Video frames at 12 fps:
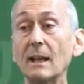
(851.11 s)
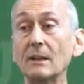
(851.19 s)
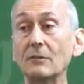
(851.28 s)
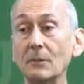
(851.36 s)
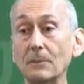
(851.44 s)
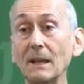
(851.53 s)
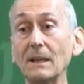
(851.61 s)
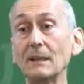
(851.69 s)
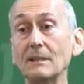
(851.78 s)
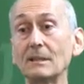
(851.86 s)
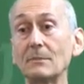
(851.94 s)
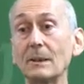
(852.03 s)
To repeat,
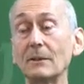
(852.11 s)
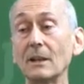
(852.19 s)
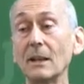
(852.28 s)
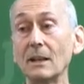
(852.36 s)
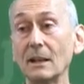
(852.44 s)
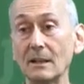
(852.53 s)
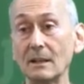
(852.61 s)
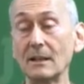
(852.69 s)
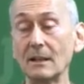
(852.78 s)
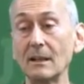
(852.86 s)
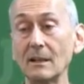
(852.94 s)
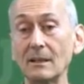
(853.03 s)
it's about,
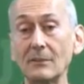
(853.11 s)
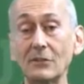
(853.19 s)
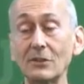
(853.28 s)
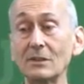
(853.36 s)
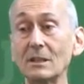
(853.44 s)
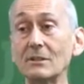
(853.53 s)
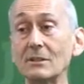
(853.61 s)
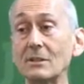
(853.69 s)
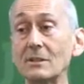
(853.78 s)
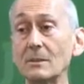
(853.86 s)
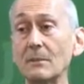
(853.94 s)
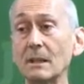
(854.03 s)
in the first instance,